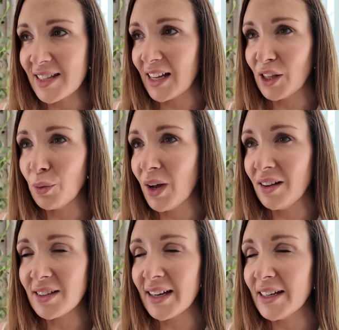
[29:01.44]
thing in the
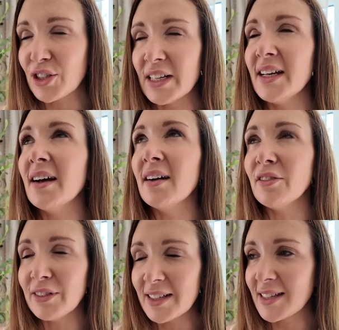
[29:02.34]
world. I literally
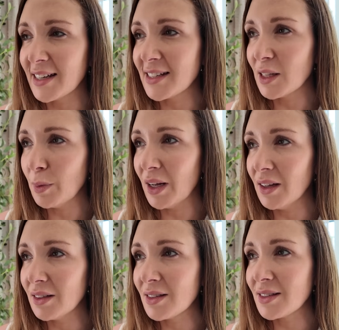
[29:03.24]
love listening to the
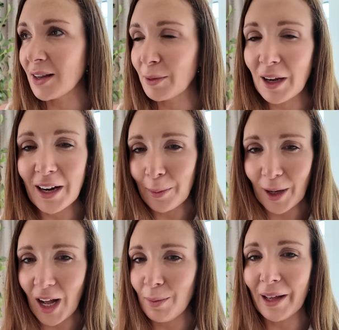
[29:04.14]
birds. I'm going to
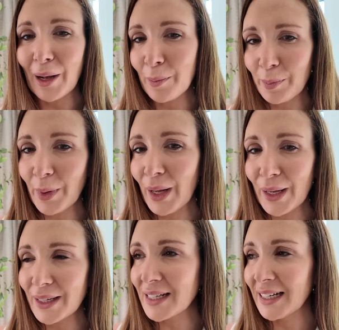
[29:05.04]
become like a
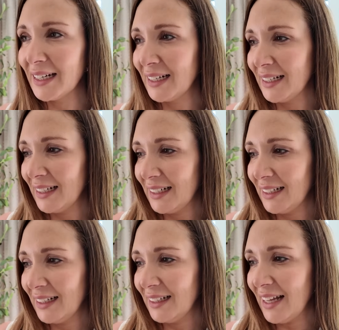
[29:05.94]
bird
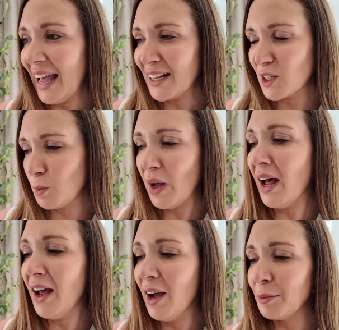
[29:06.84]

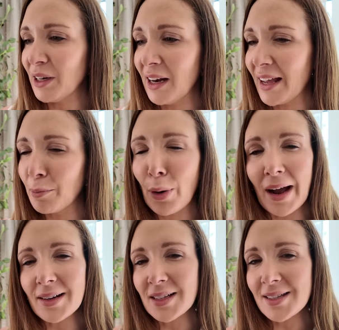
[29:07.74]
expert. I'm gonna like
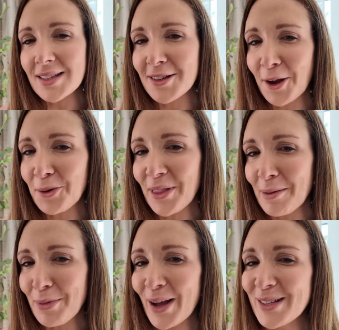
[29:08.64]
practice and know all
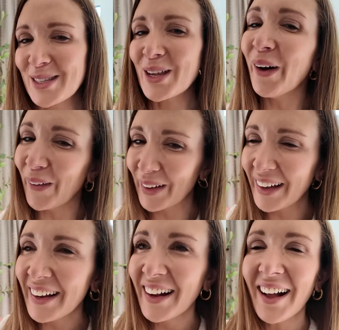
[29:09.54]
their bird song.
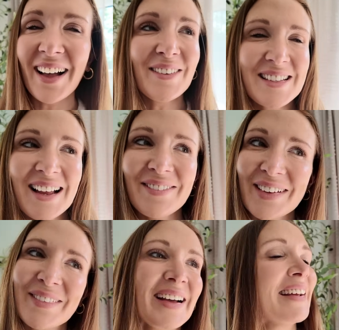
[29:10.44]
I was laughing
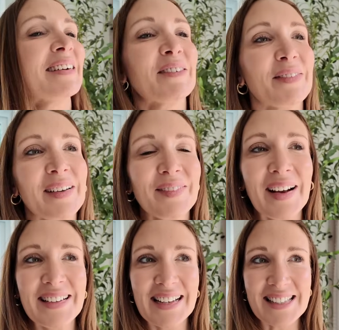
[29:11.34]
about it with my
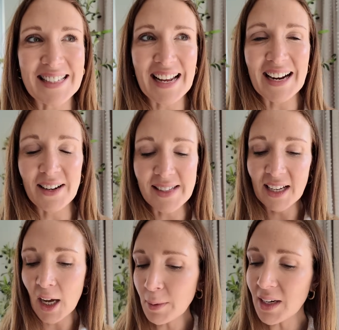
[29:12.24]
friend yesterday, and I was
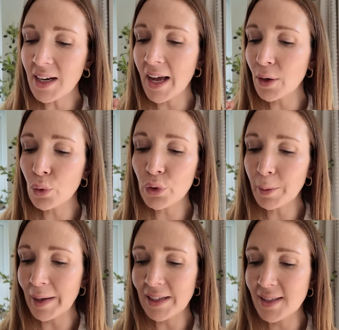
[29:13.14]
like, I'm gonna learn all the
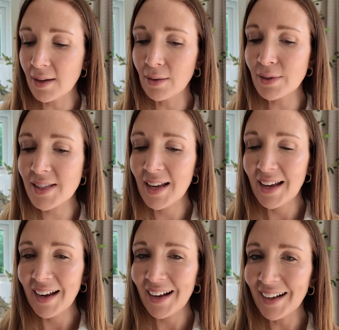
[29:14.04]
bird songs,
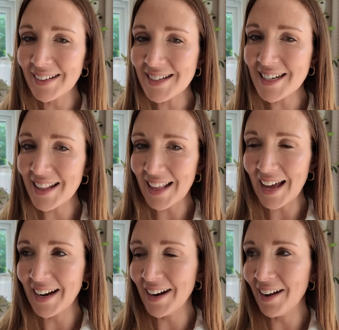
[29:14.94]
and
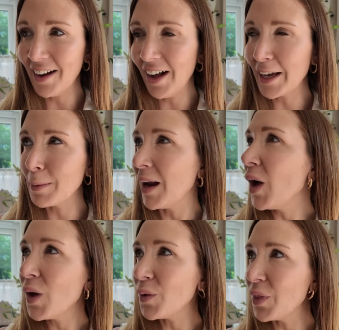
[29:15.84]
then I can be like,
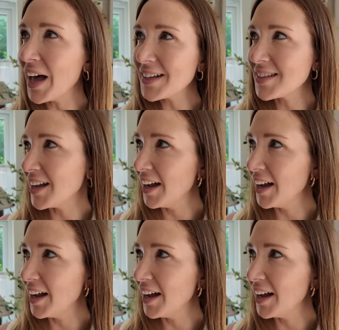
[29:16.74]
oh, that's